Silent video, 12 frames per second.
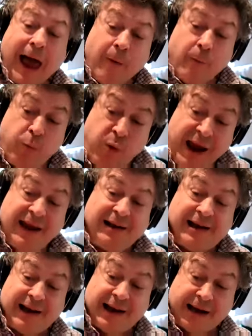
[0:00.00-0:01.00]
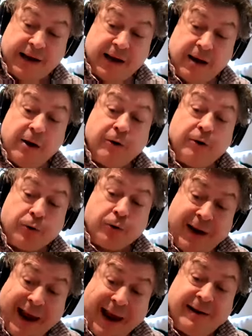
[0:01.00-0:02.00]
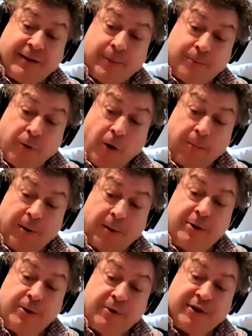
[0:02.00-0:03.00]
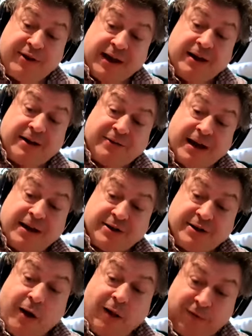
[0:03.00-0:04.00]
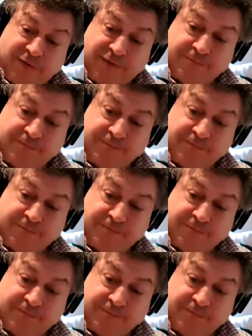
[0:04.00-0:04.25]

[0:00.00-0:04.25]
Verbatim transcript: weirdly create the problem you'd think they'd solve.